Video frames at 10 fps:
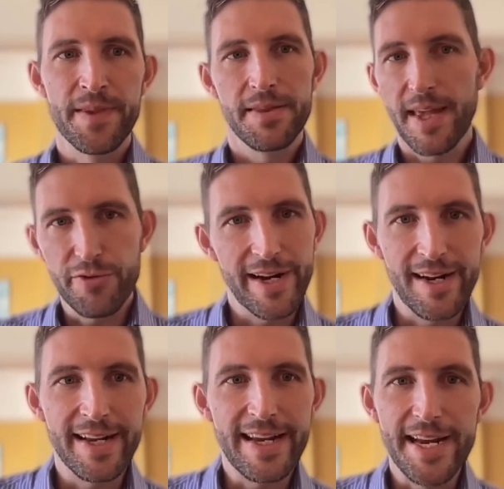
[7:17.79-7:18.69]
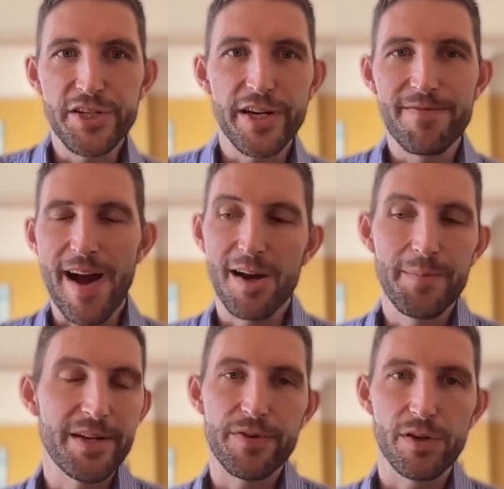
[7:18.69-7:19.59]
They create an engaging
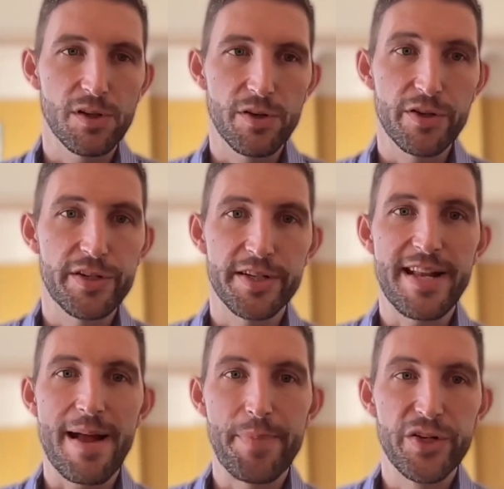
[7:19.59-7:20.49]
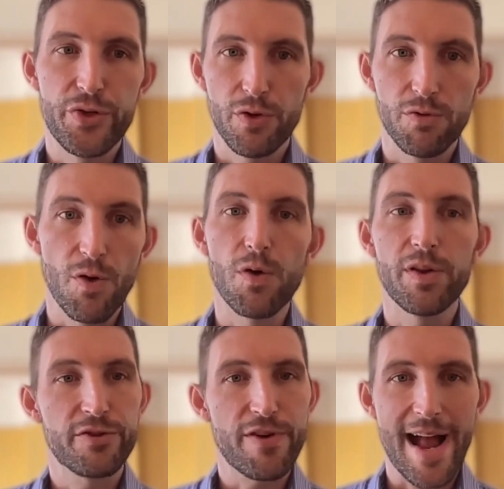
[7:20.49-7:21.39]
environment for a learner to step into a role
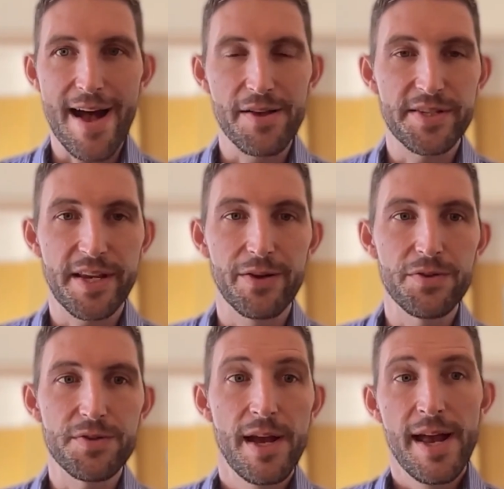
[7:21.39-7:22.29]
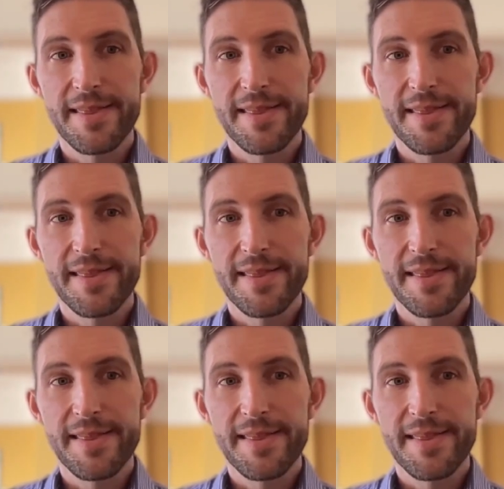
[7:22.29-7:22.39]
and try out skills.